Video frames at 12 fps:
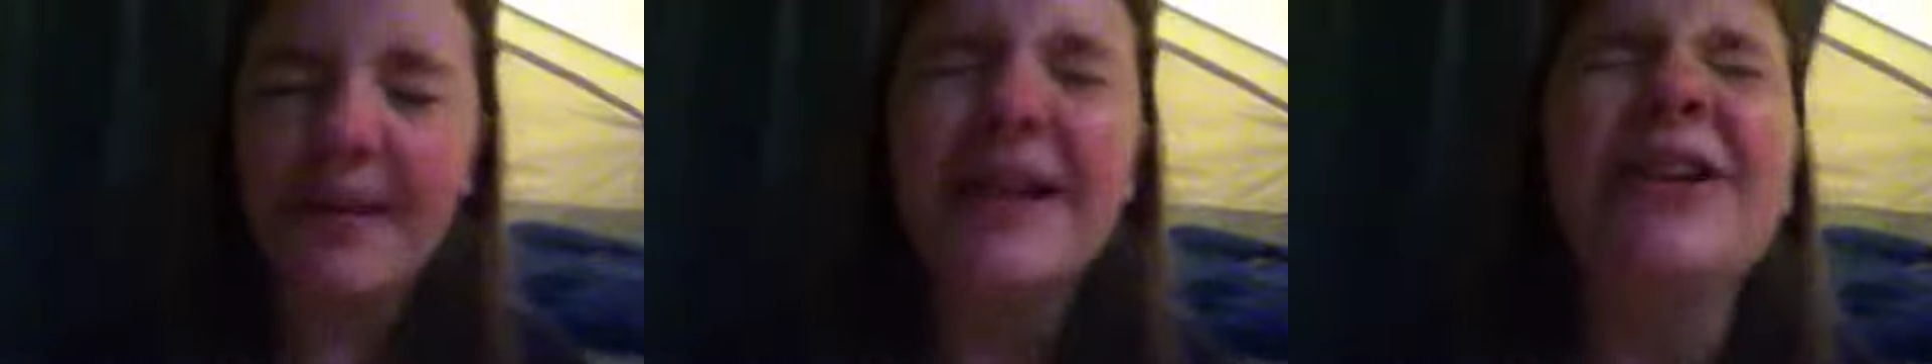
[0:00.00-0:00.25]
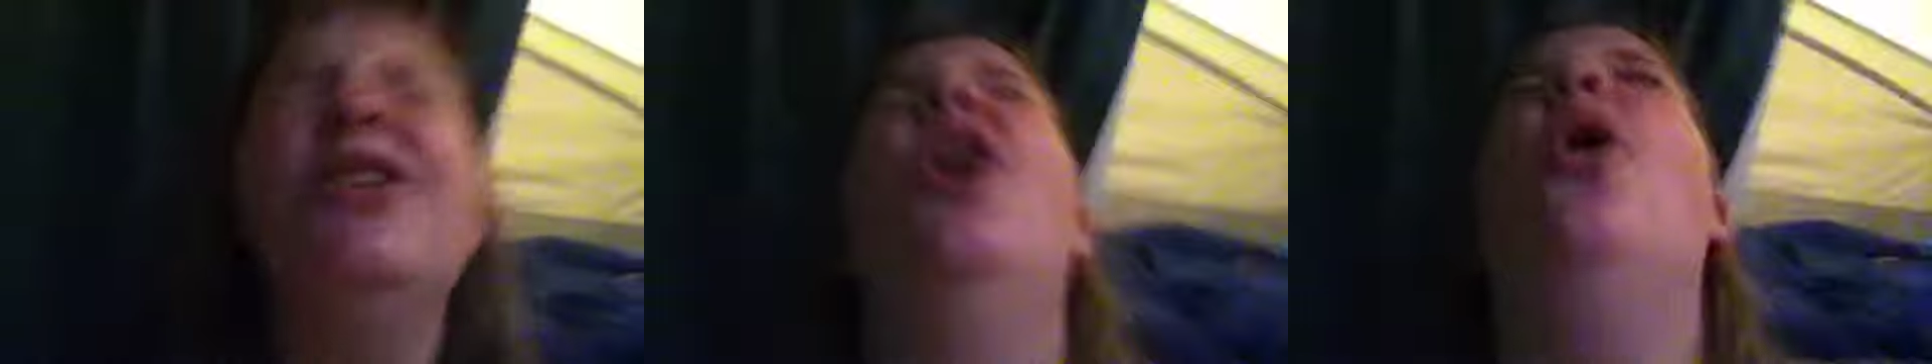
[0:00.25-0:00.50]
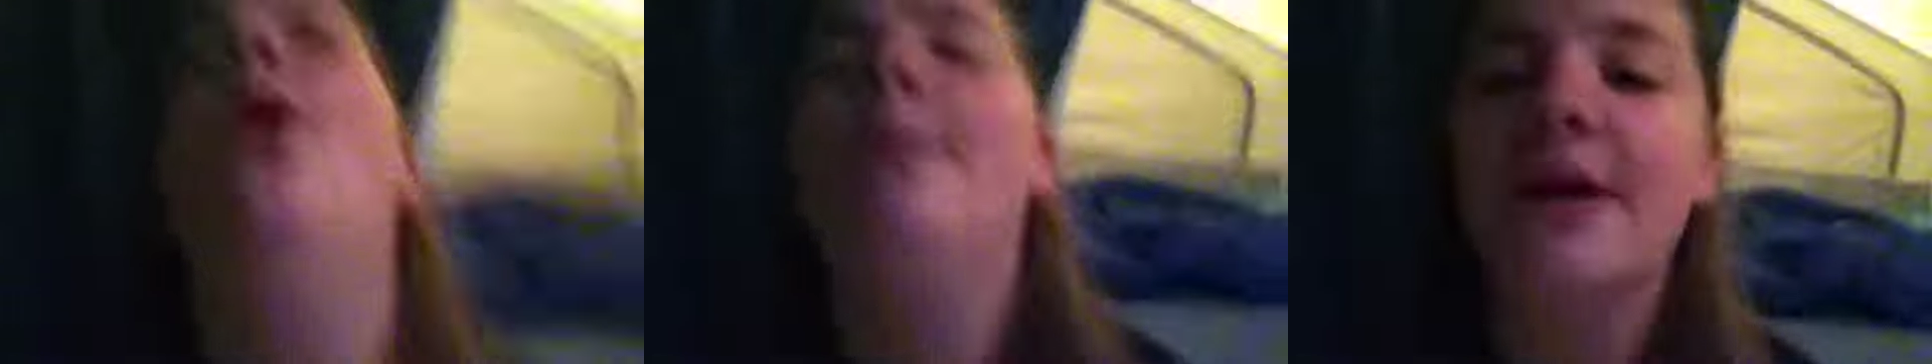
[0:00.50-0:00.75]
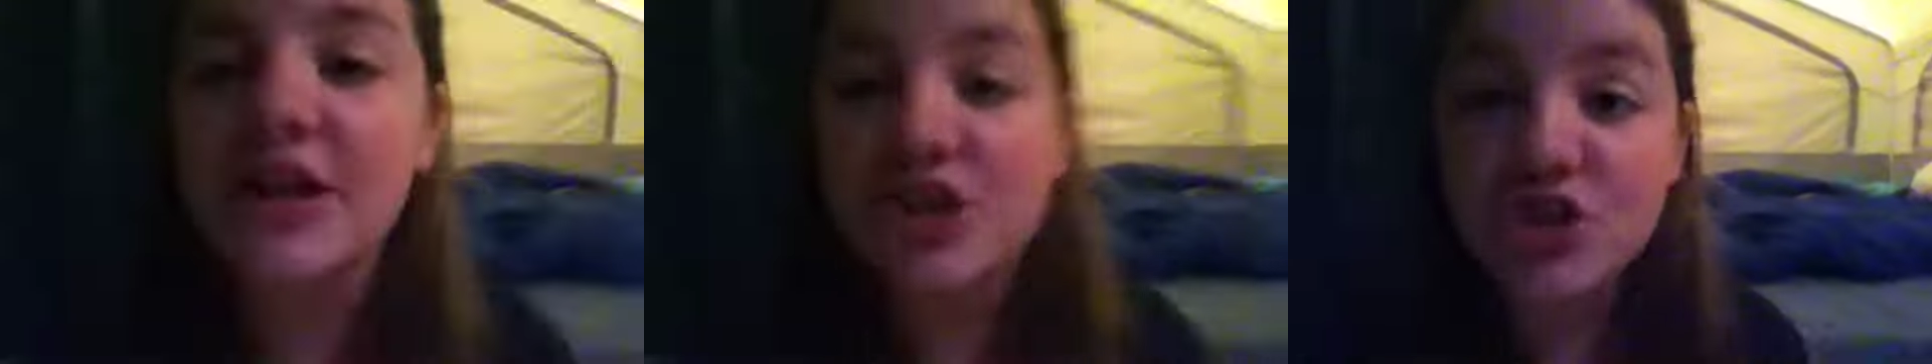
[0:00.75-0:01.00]
I'm like, no,
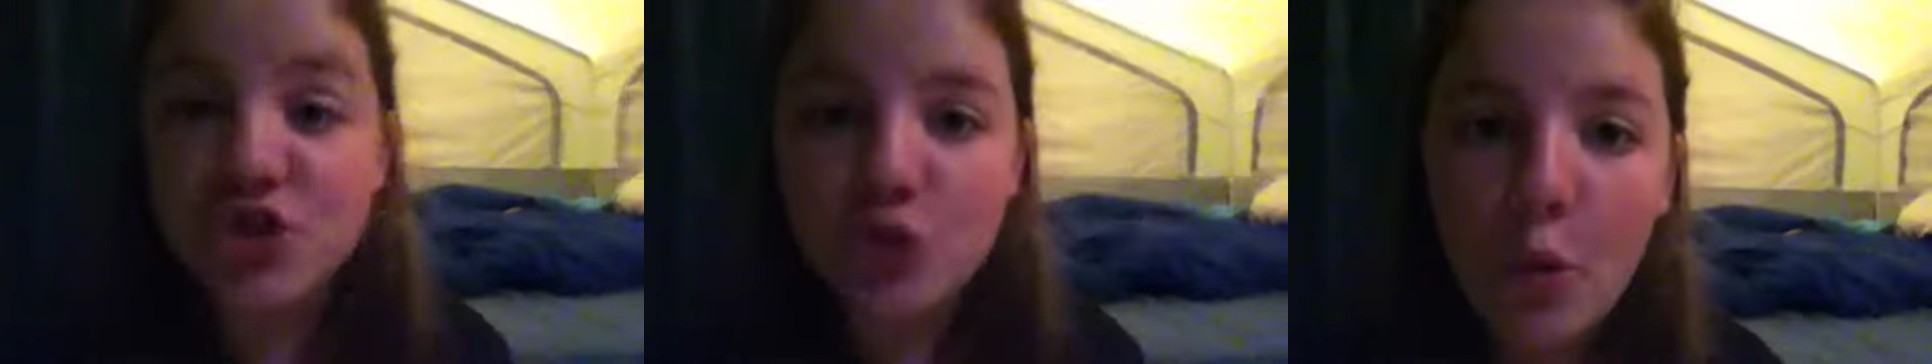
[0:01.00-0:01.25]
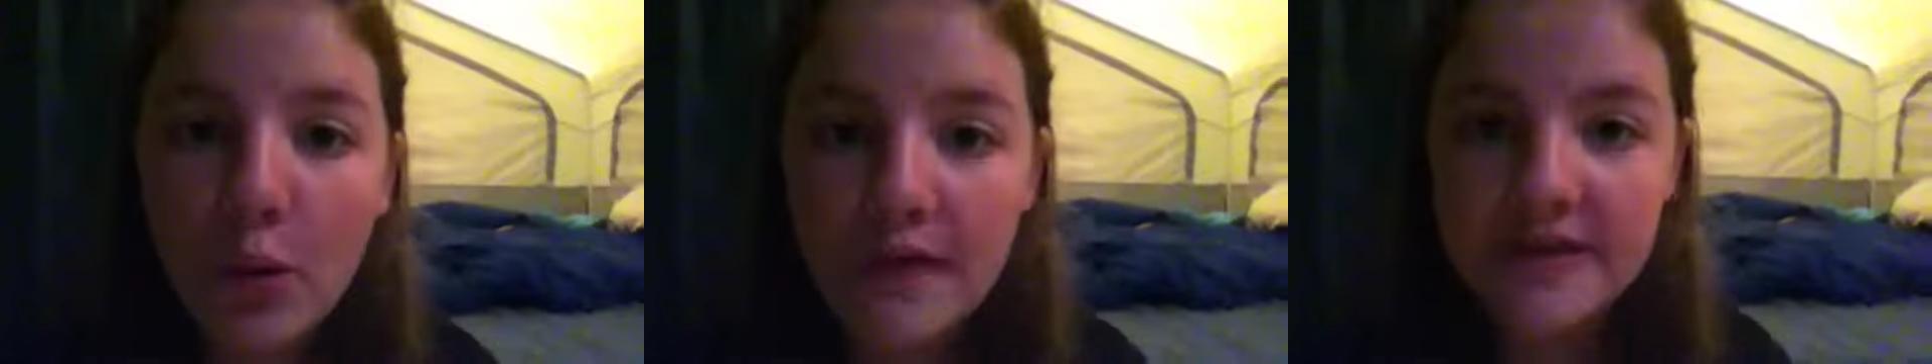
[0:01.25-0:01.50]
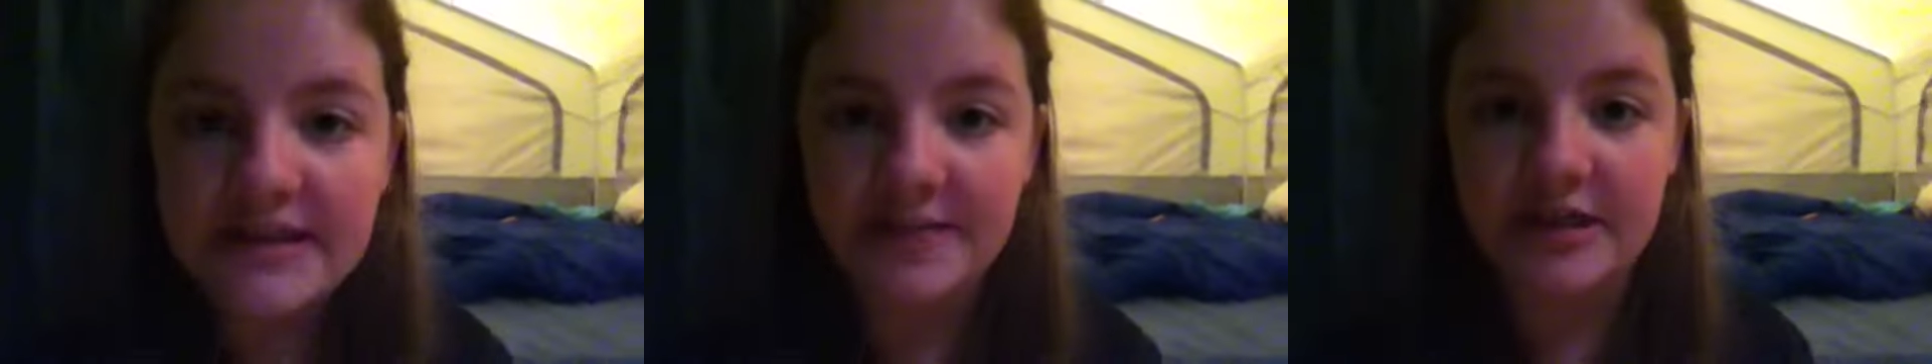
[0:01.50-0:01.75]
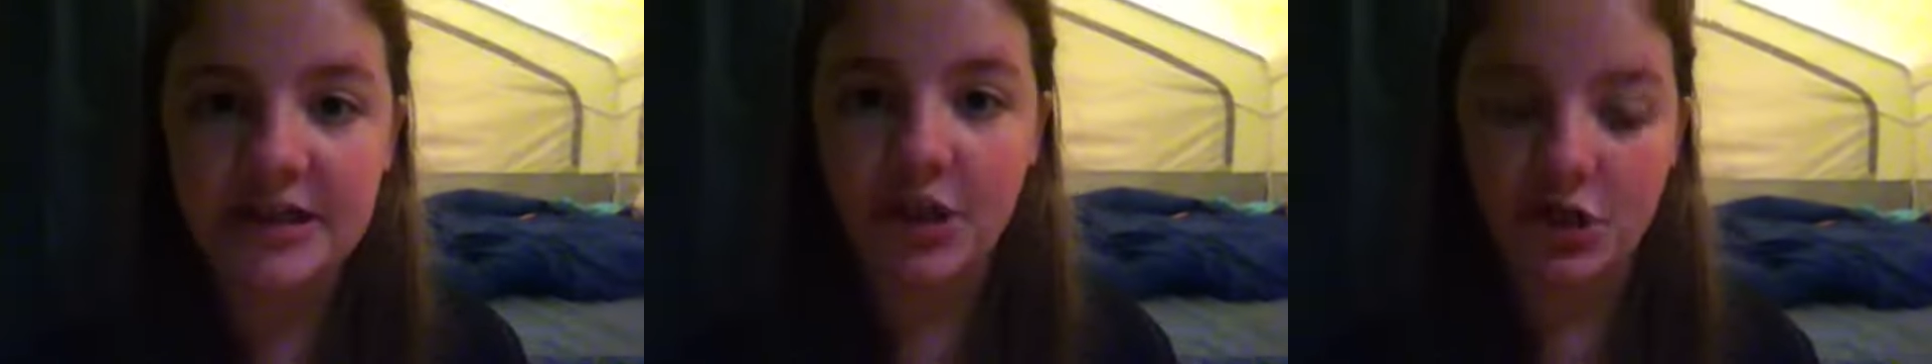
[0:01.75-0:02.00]
but it's so worth the
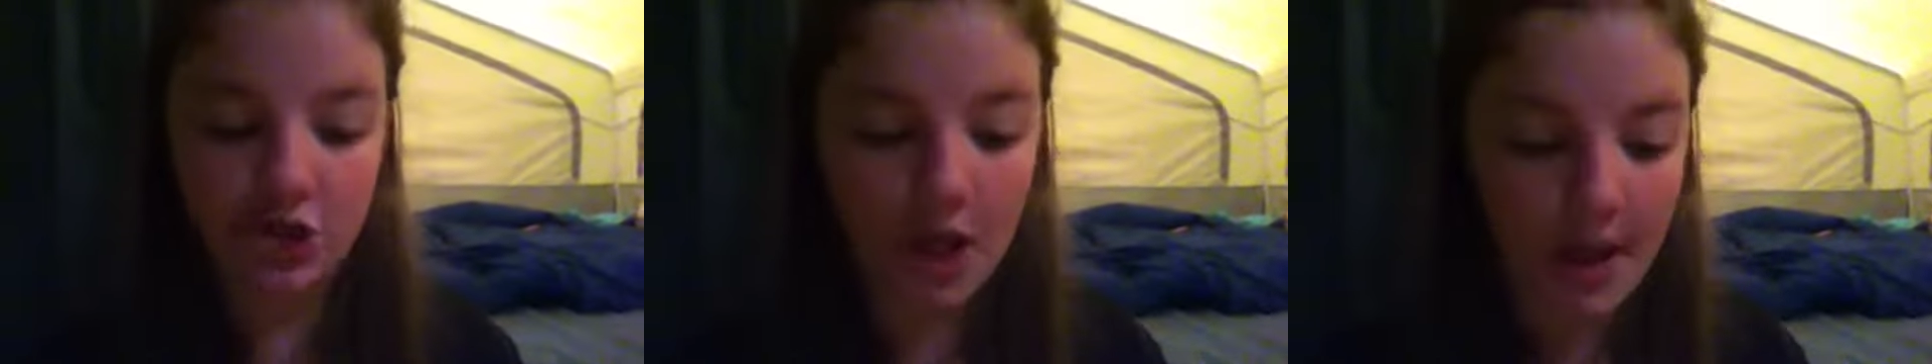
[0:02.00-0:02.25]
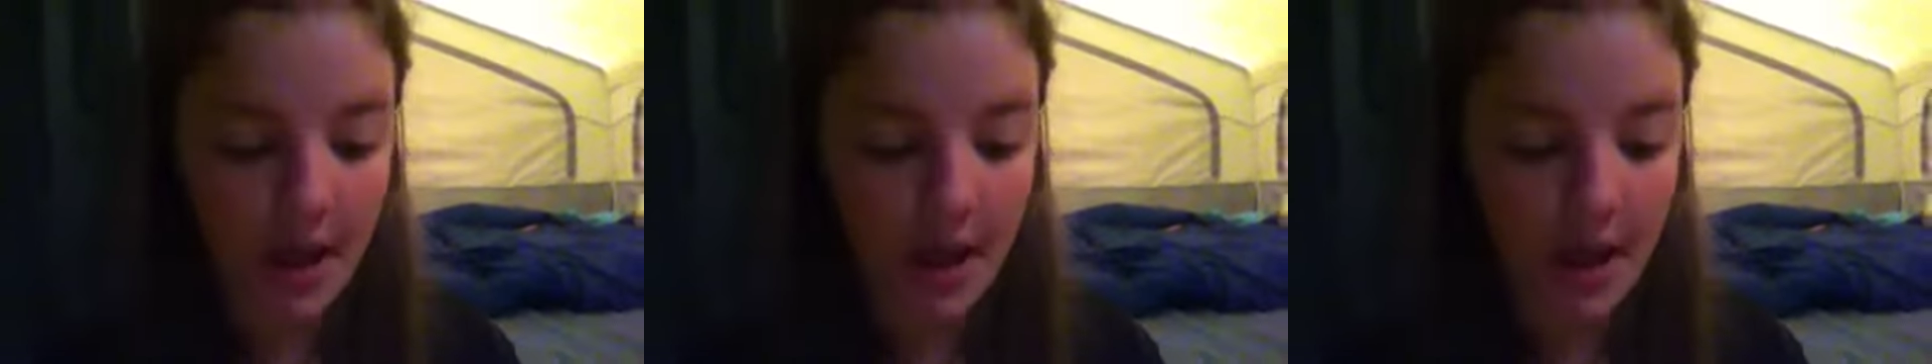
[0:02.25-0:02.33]
$17.